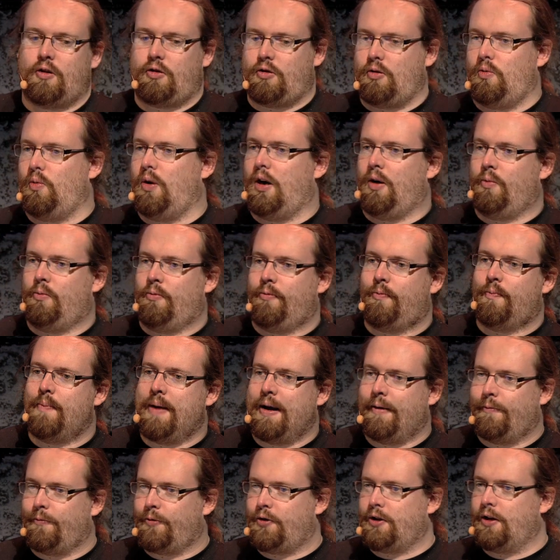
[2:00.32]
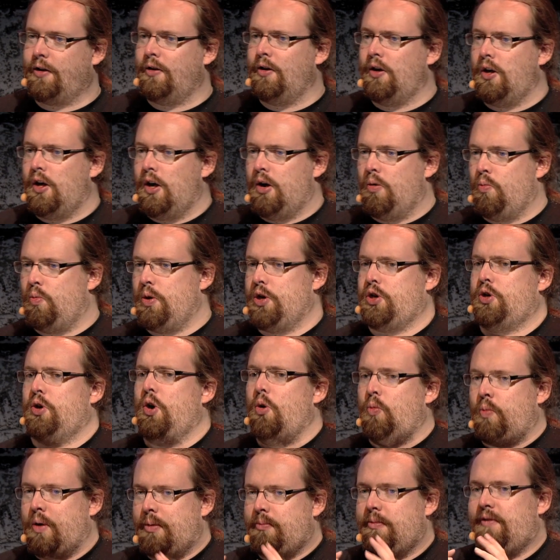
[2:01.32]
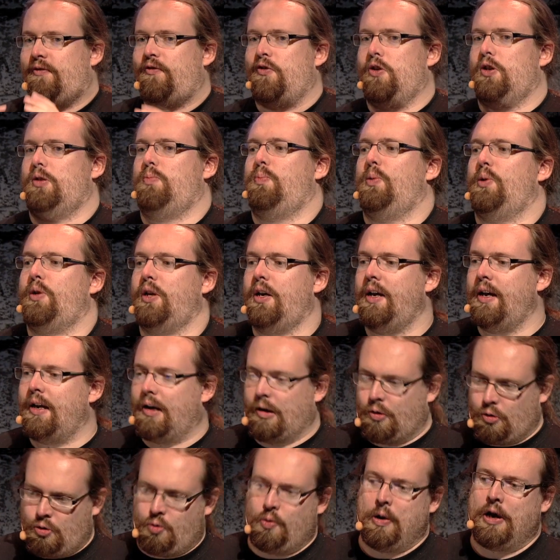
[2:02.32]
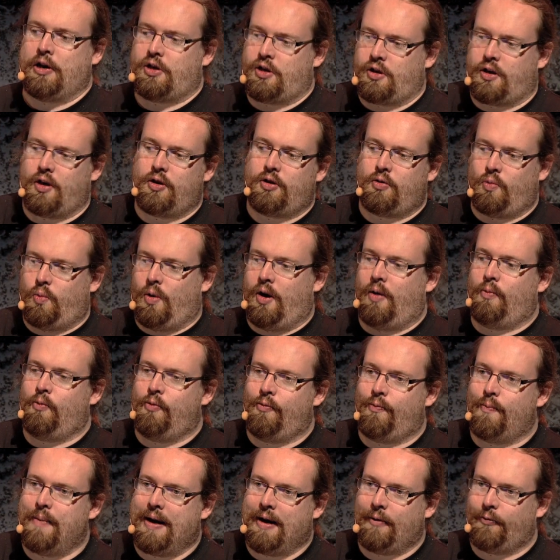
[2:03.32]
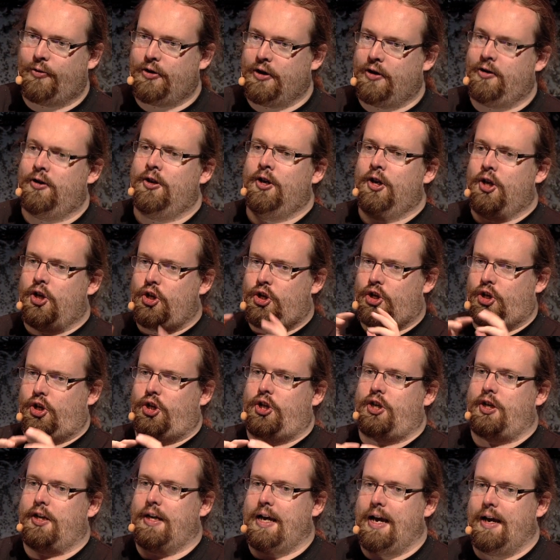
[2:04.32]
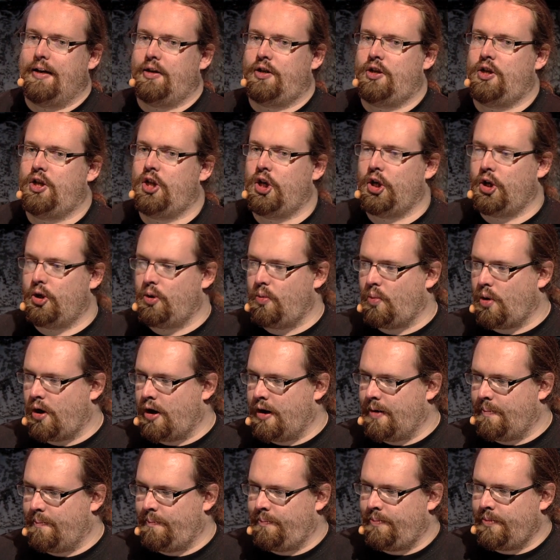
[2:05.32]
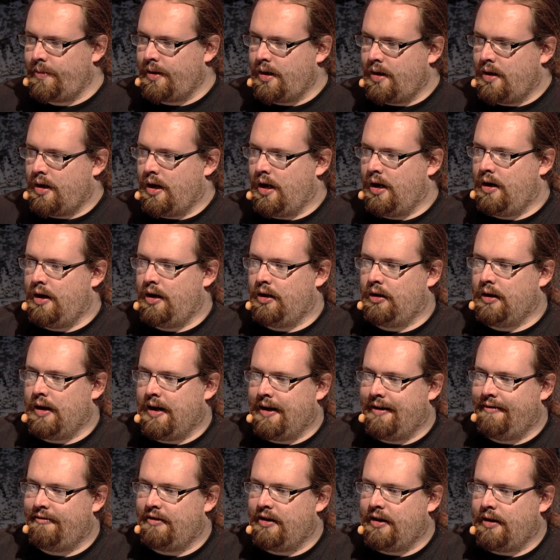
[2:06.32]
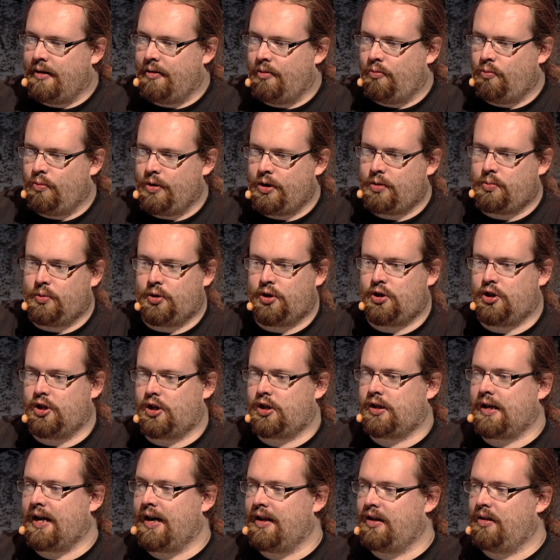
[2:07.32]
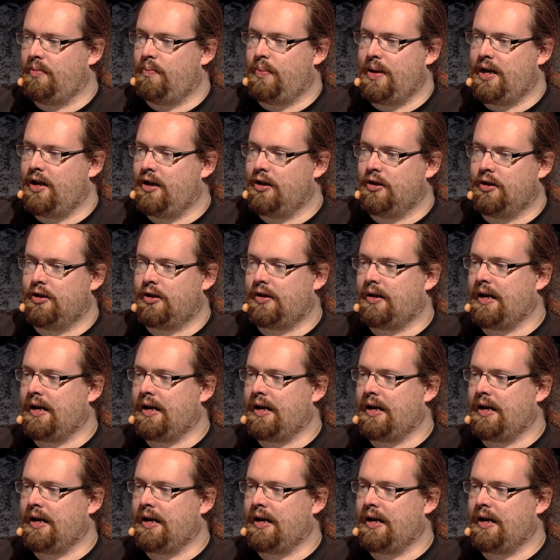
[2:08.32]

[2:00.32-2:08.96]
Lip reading: through White Wolf Mountain, which when we first put it in, you had to go to White Wolf Mountain just to get to a little area which was just Catherby and